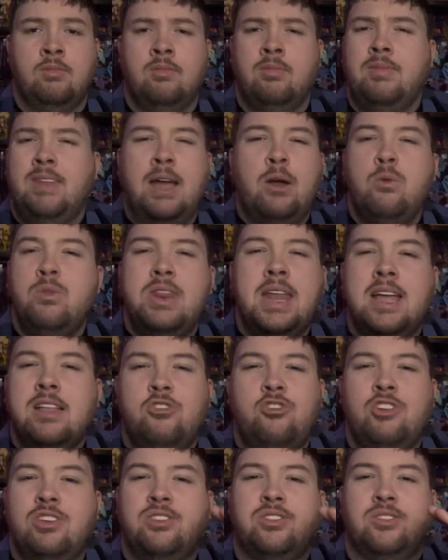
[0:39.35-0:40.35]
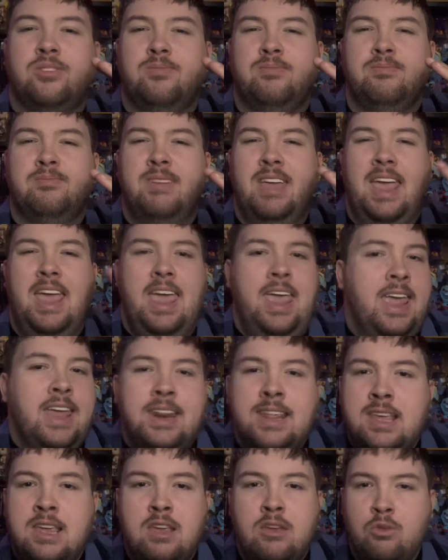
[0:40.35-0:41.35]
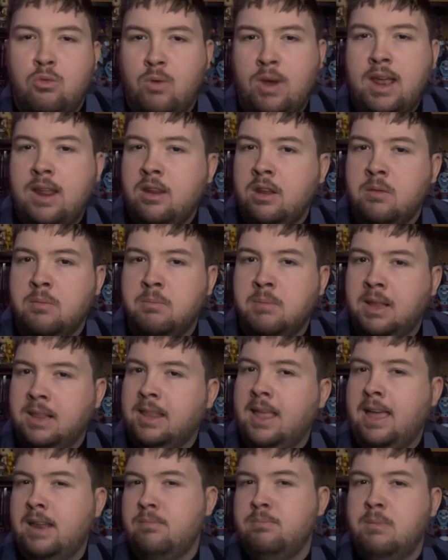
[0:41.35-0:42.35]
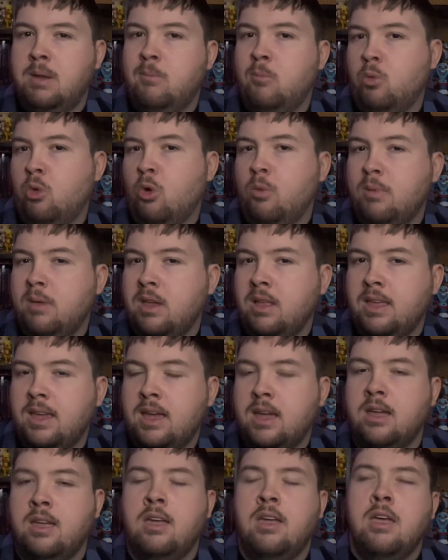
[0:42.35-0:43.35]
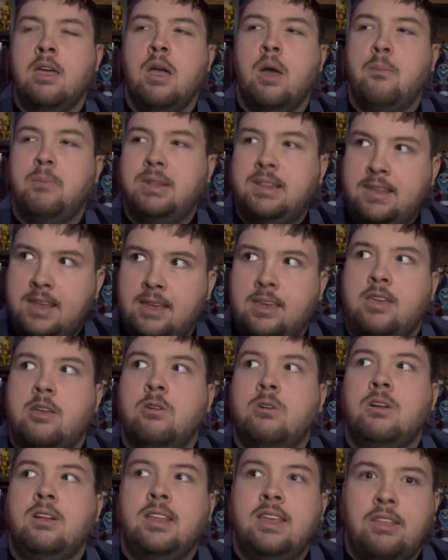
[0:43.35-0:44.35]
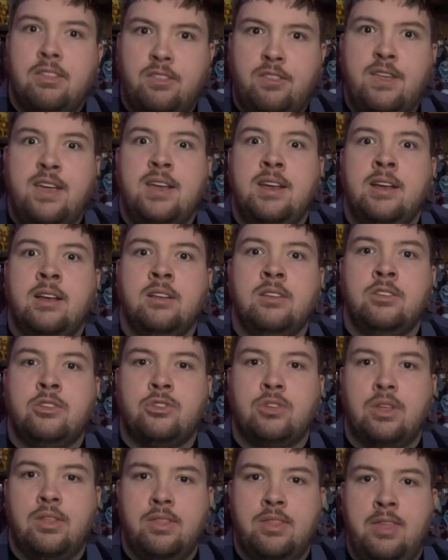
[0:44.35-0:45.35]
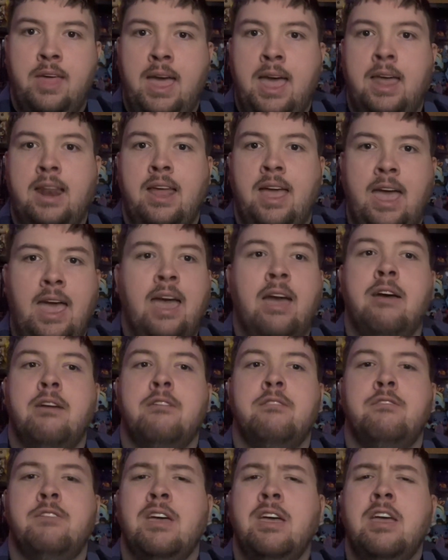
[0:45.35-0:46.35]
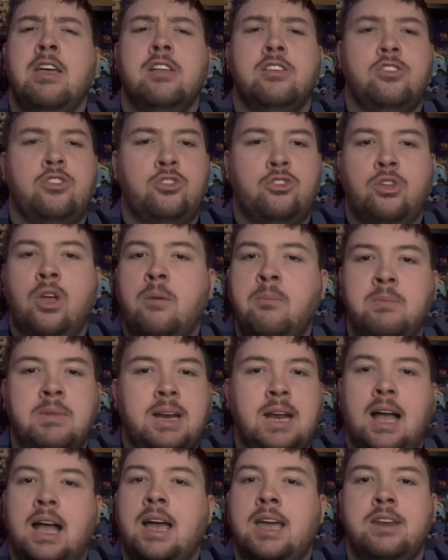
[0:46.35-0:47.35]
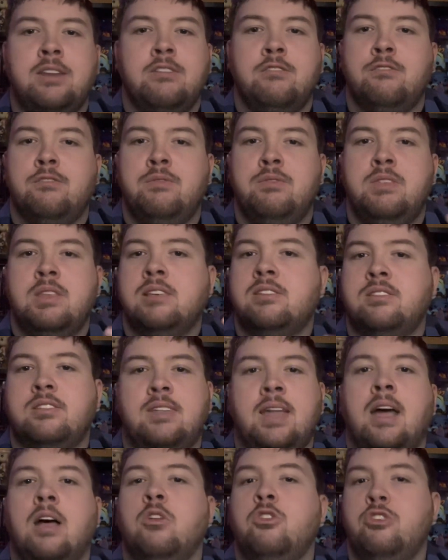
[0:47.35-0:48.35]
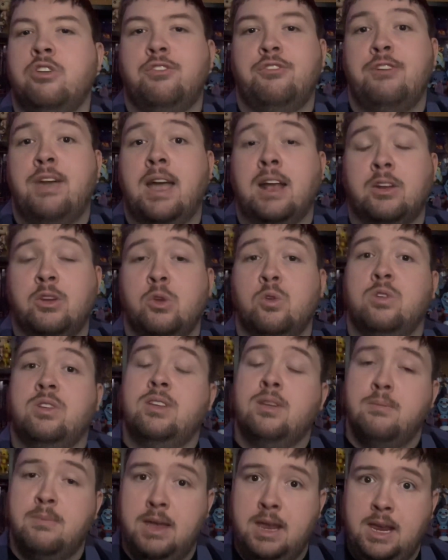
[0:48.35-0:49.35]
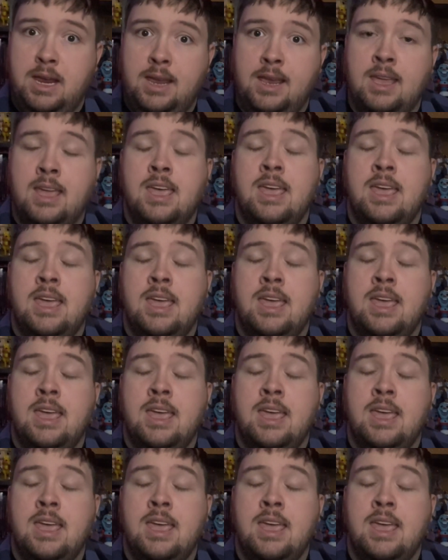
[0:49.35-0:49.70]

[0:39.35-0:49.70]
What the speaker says: Now, not just any random Aladdin memorabilia, particularly things that have some kind of nostalgia factor to me.